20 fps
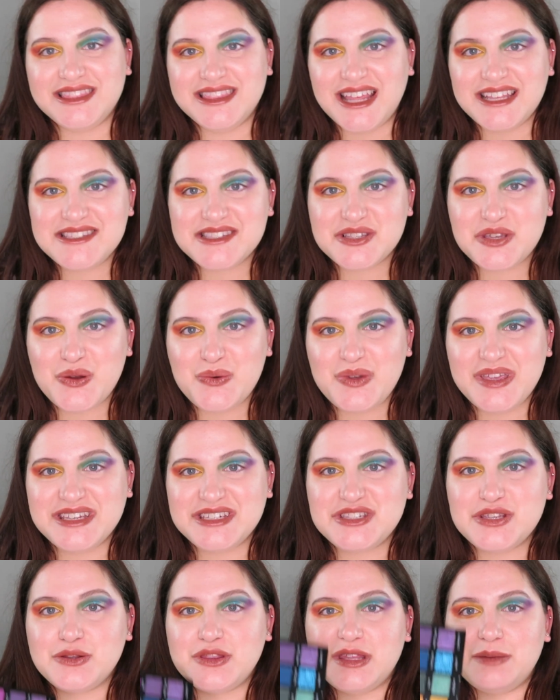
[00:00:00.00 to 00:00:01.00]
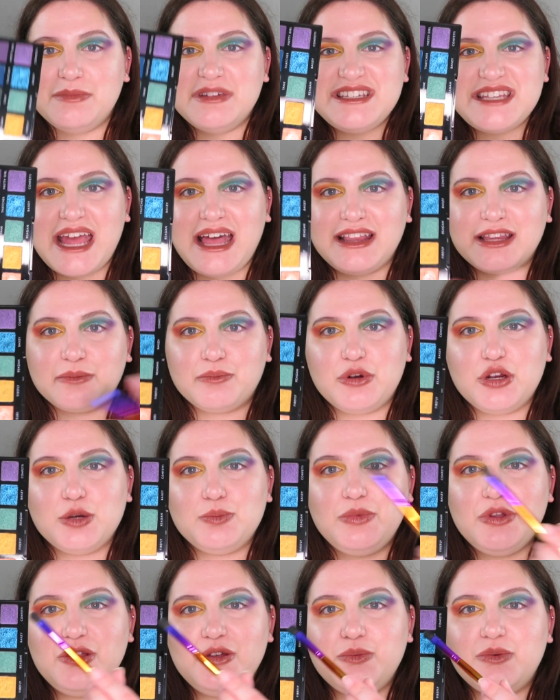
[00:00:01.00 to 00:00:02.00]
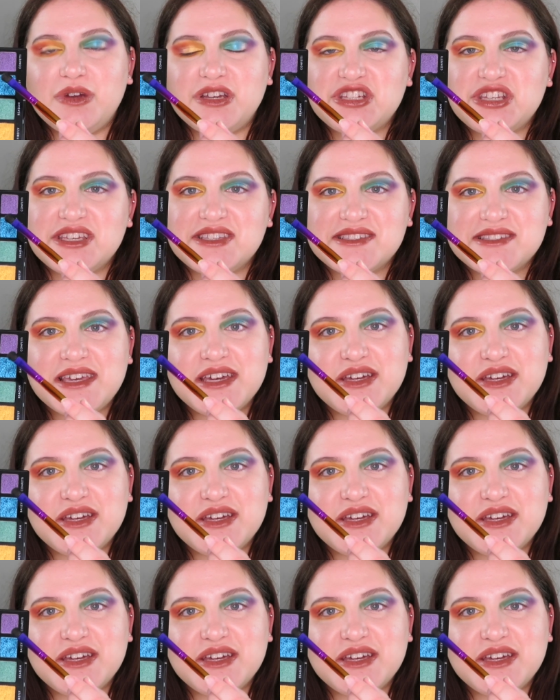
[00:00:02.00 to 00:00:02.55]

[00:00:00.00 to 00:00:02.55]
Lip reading: Let's go into the metallic purple, which is